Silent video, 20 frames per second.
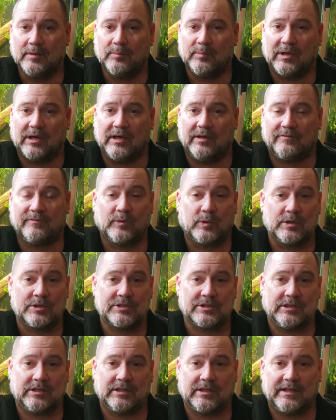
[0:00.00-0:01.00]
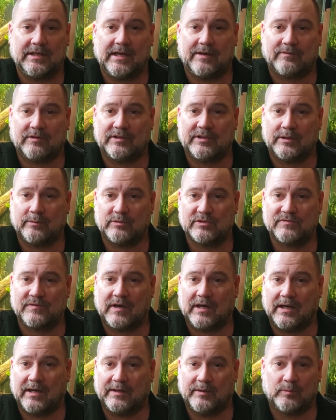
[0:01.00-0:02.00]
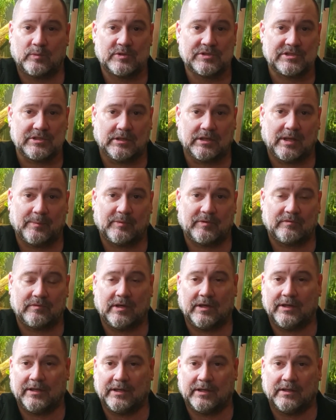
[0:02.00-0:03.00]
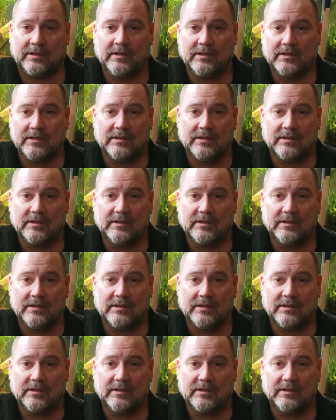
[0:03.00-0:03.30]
but fortunately everything was fine and we're still up and running.